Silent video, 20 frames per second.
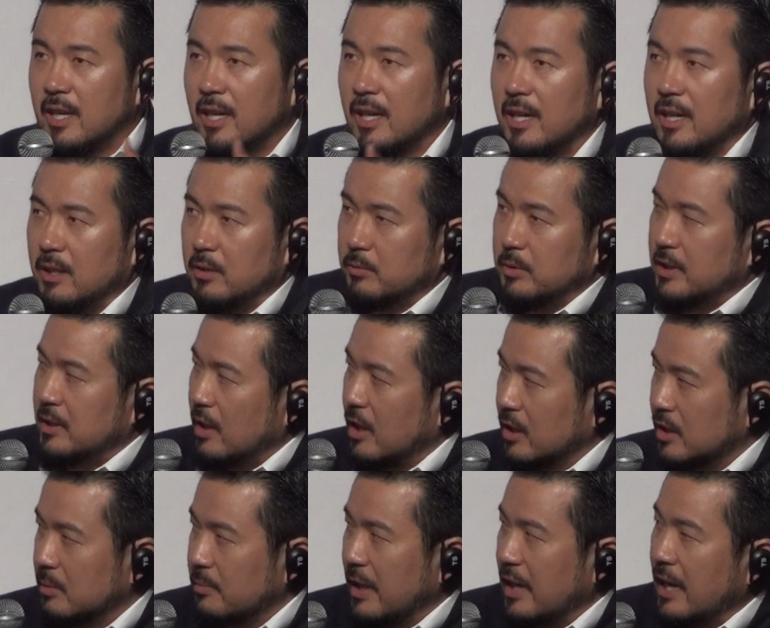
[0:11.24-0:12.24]
uh, we
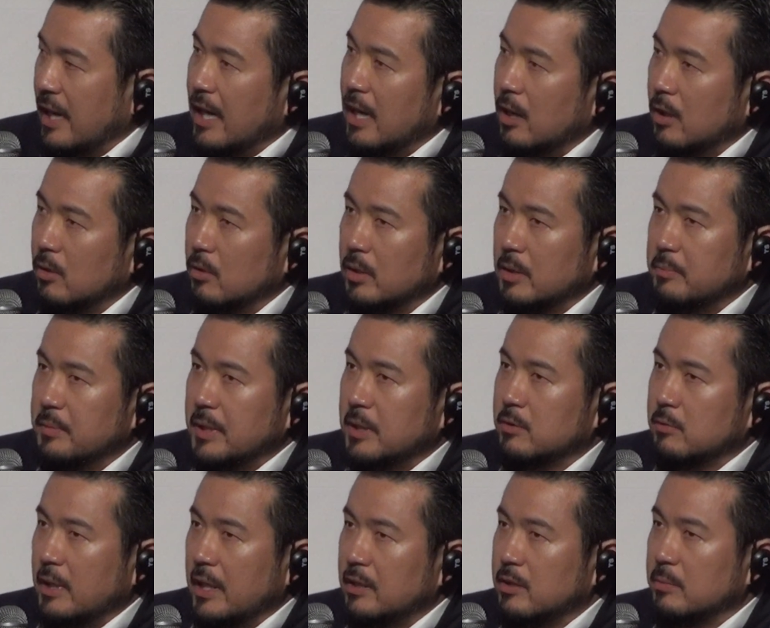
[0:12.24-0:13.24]
talked about how it'd be
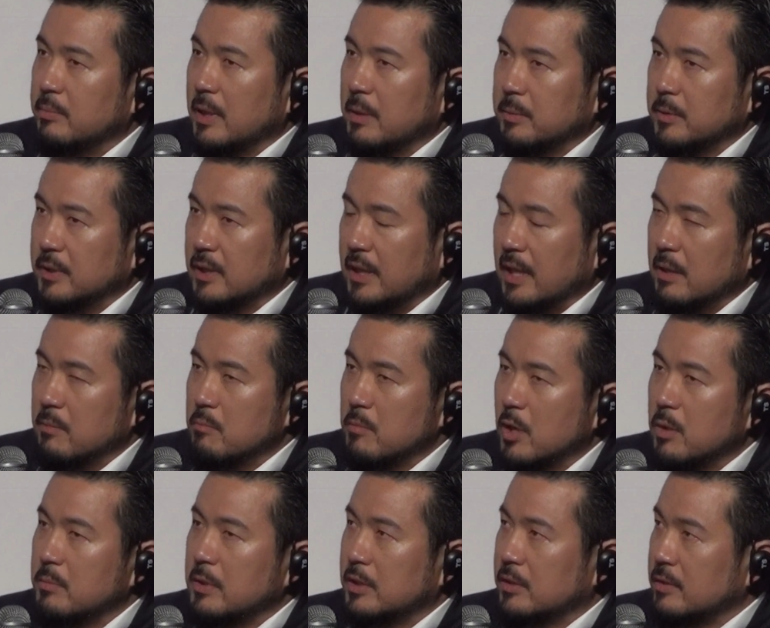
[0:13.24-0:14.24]
great to be able to get
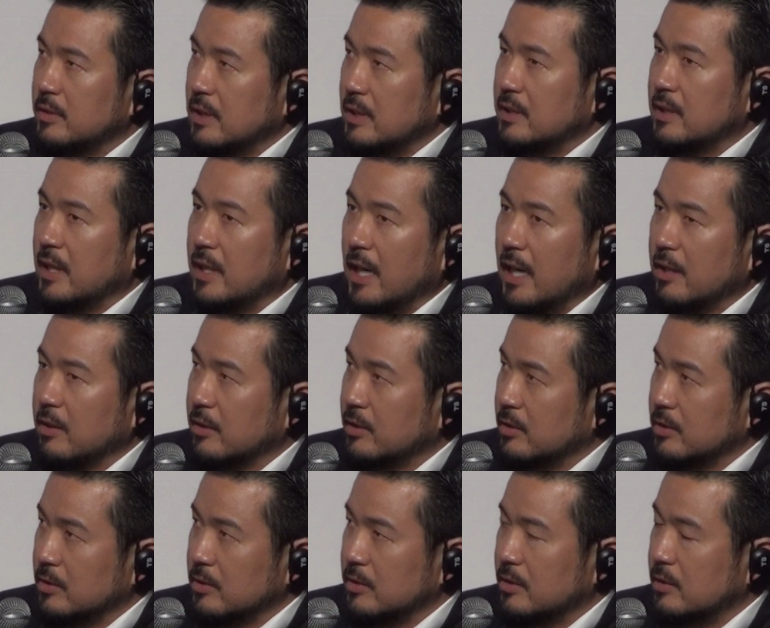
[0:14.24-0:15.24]
moments of these
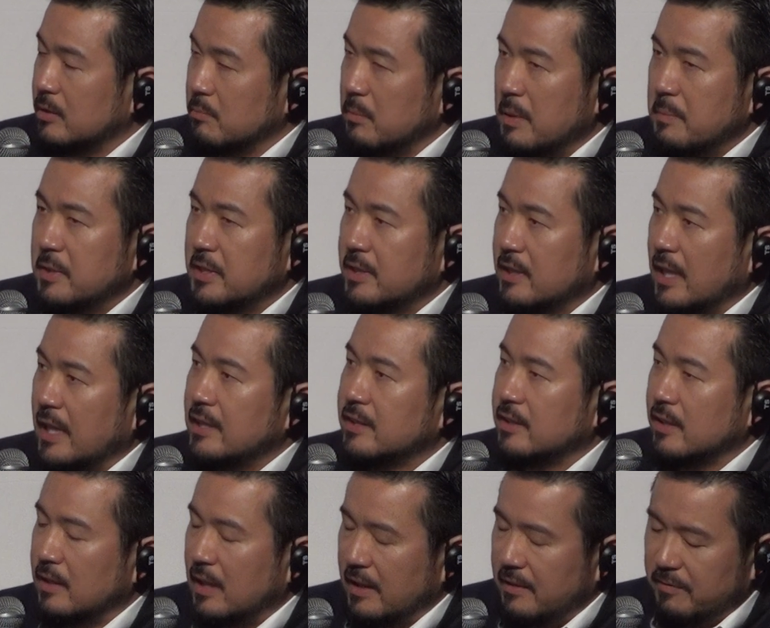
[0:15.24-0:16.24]
characters, maybe
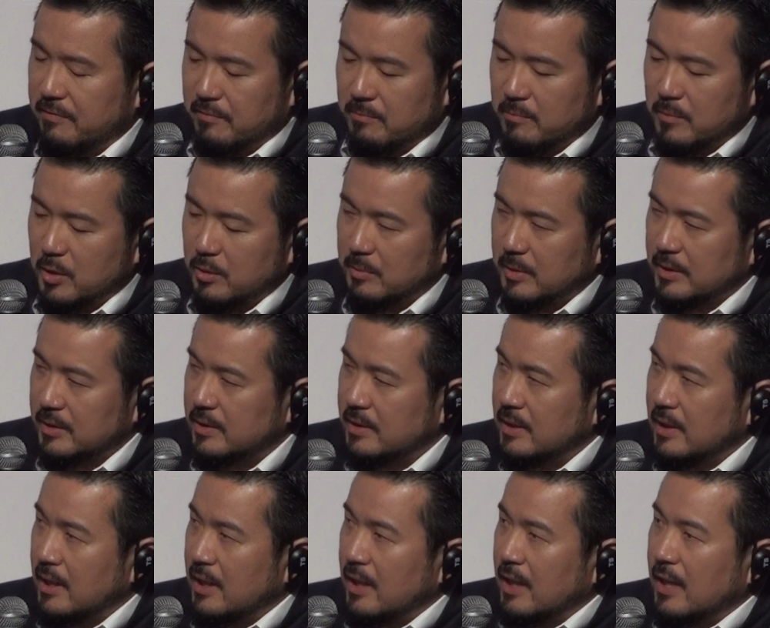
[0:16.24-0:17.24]
slice of life moments,
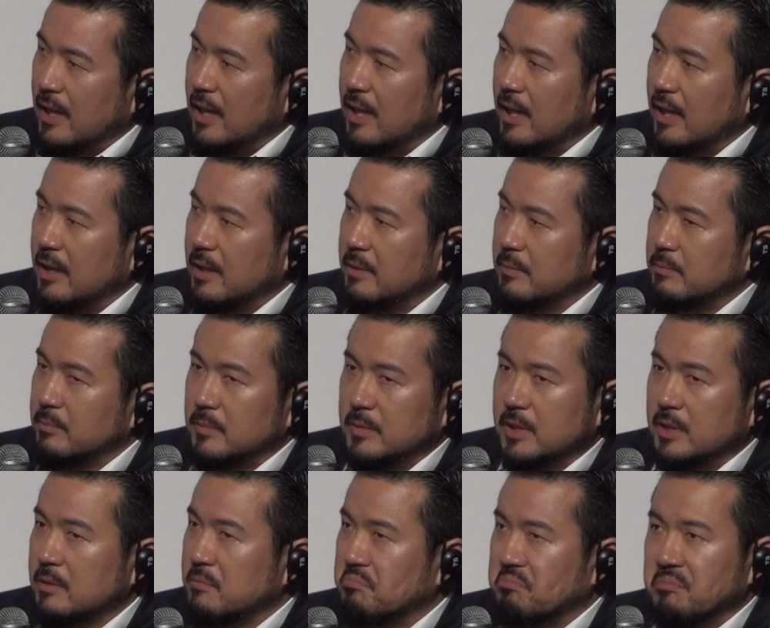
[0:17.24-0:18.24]
um,
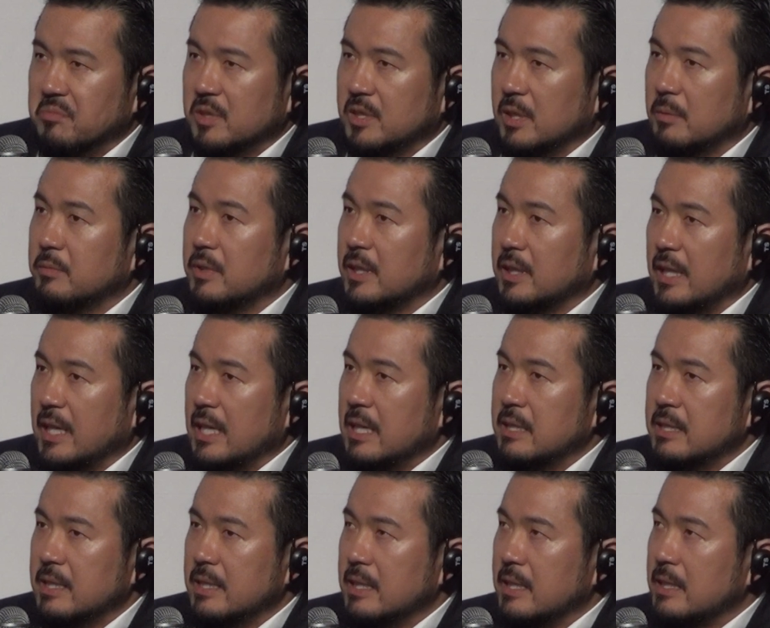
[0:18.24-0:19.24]
just something that
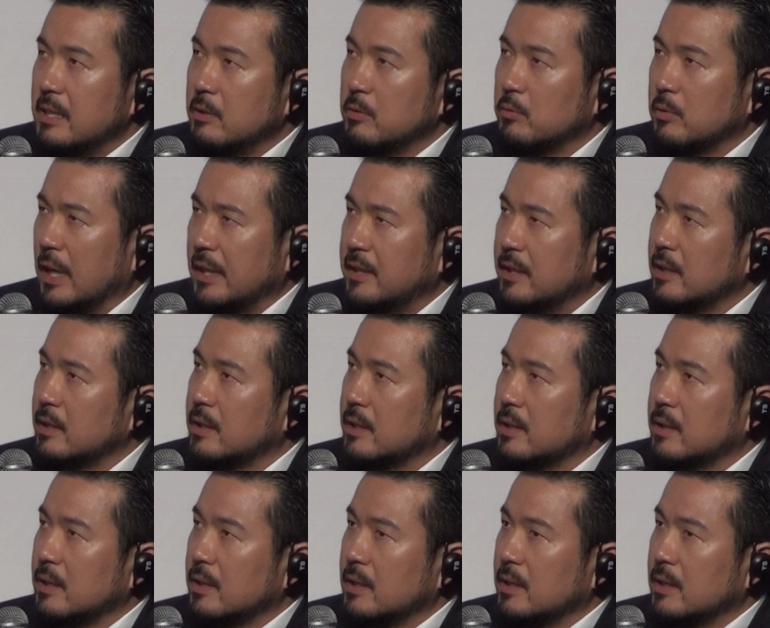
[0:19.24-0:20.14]
I think